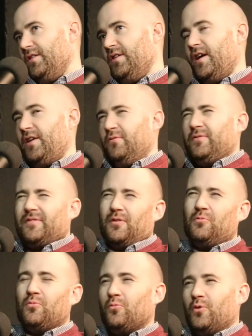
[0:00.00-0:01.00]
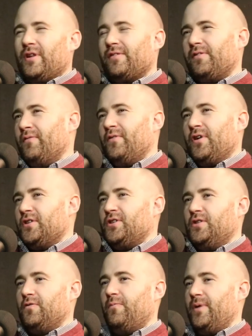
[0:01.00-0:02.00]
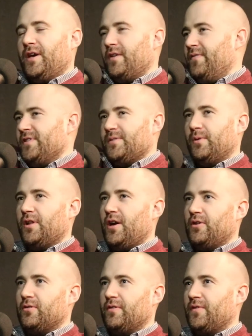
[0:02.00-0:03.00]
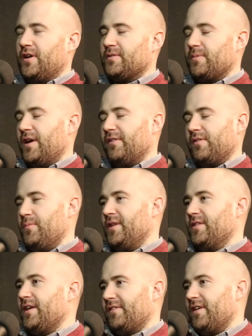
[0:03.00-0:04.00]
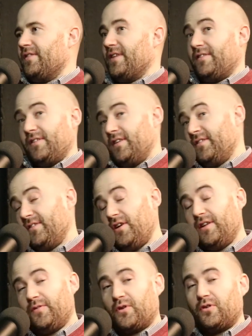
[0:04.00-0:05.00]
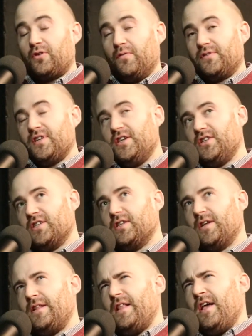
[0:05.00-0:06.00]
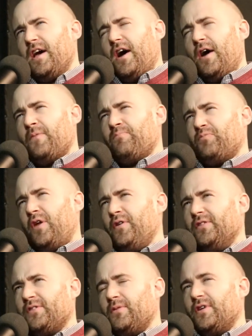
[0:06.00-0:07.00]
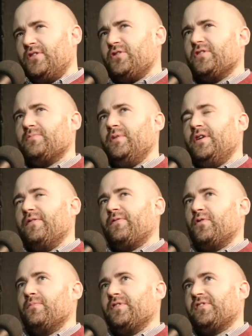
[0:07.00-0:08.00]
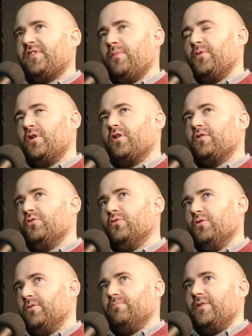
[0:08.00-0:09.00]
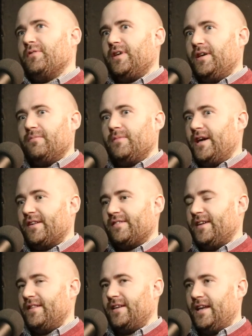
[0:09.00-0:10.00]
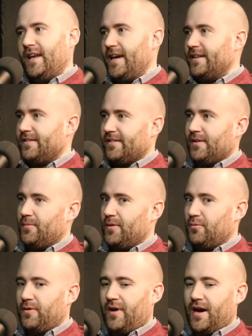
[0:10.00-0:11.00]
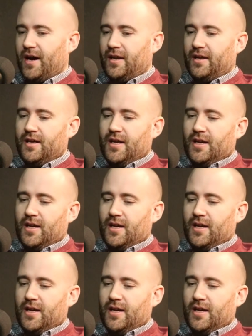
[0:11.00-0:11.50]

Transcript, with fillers: Yeah, and also, what is the virtue of being a visible owner in the first place? I mean, that's a that's an entirely different conversation. Mm. Um, I think something that interests me from the summer or the extended late summer that we've had